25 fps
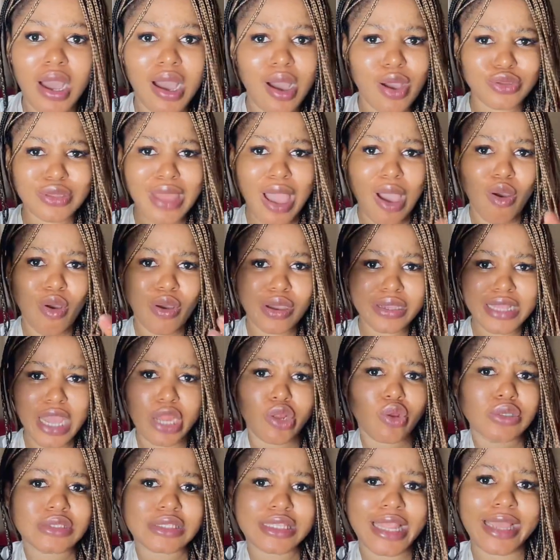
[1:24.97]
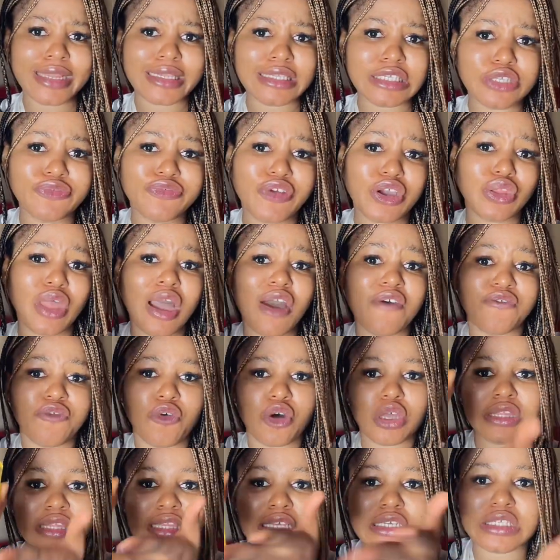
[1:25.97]
The oil that looks like this. If you cannot
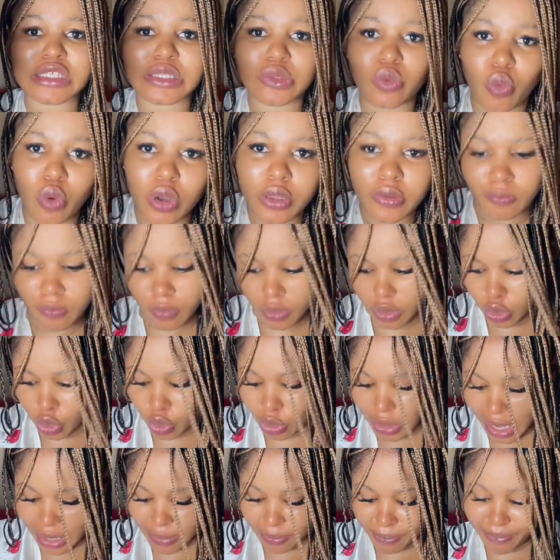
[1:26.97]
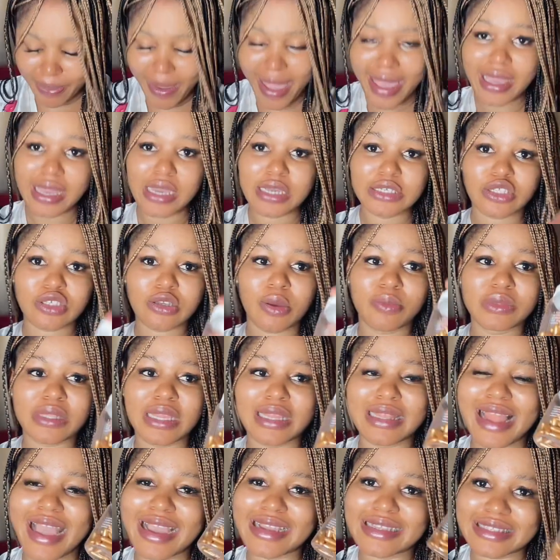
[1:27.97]
afford this one, you can buy something
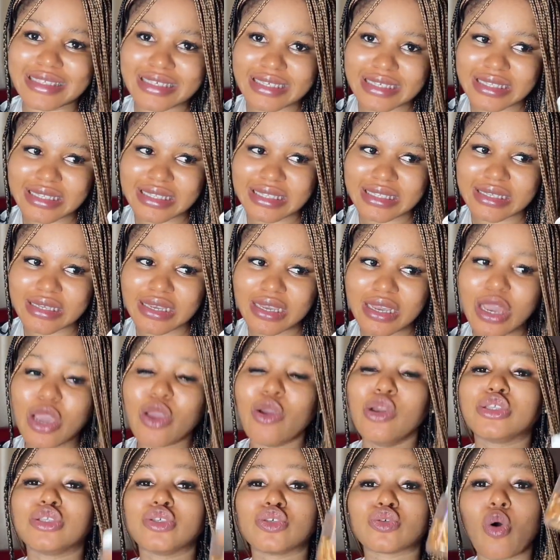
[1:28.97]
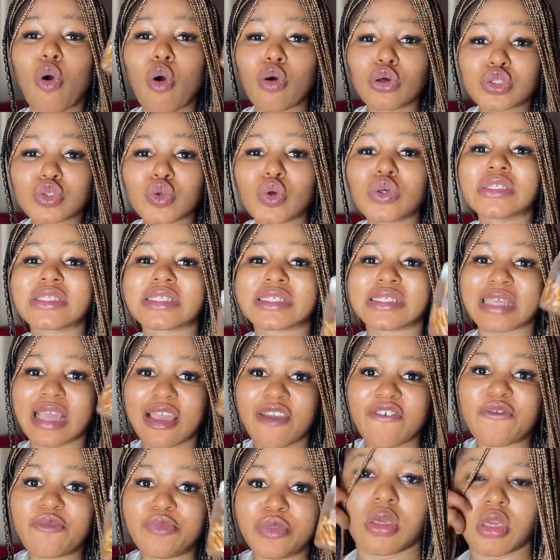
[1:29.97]
like this. It is also
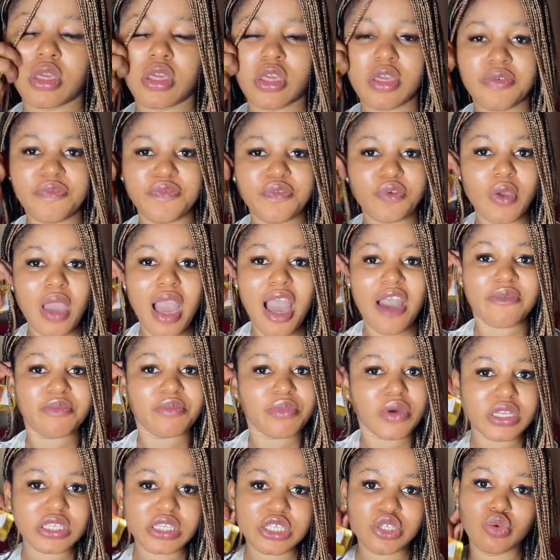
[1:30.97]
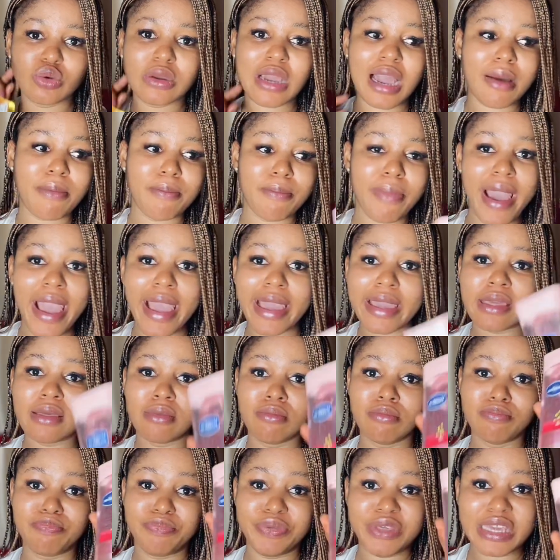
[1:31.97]
safe. If you have money, you can buy
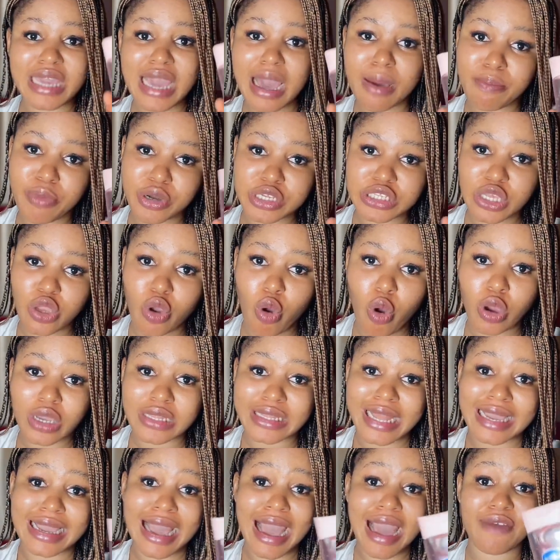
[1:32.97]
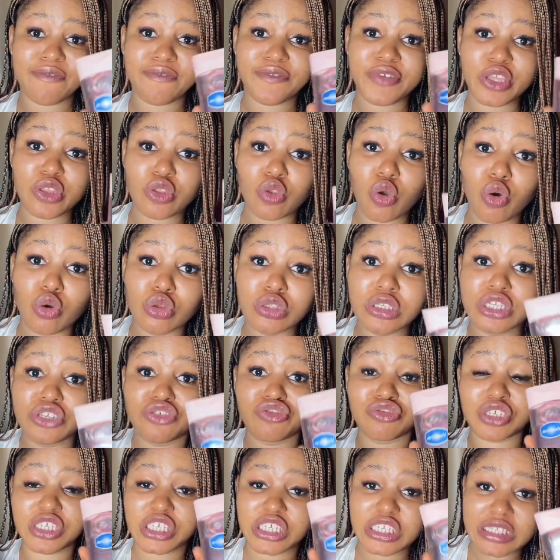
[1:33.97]
bigger body oil like Aveeno,
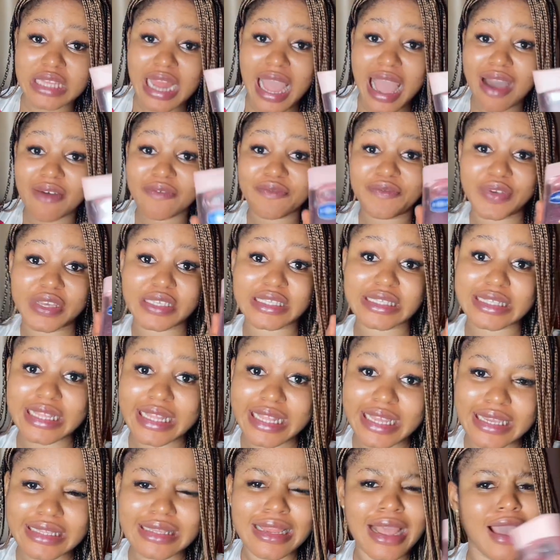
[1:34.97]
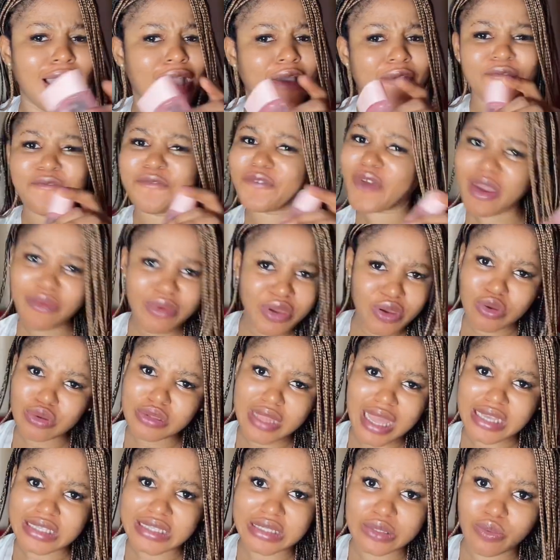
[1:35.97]
Neutrogena, Vaseline. Very good
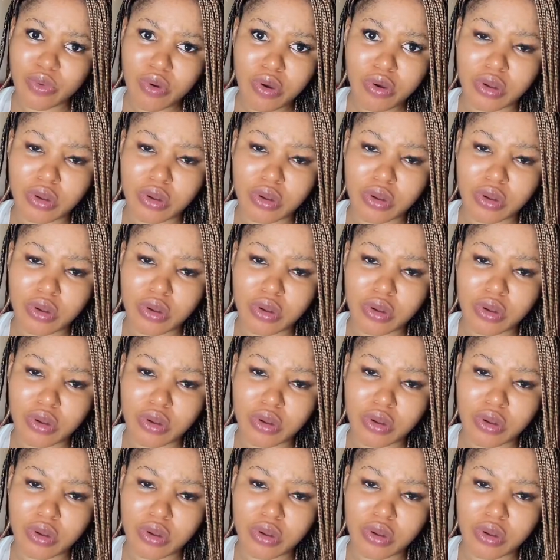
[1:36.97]
as well.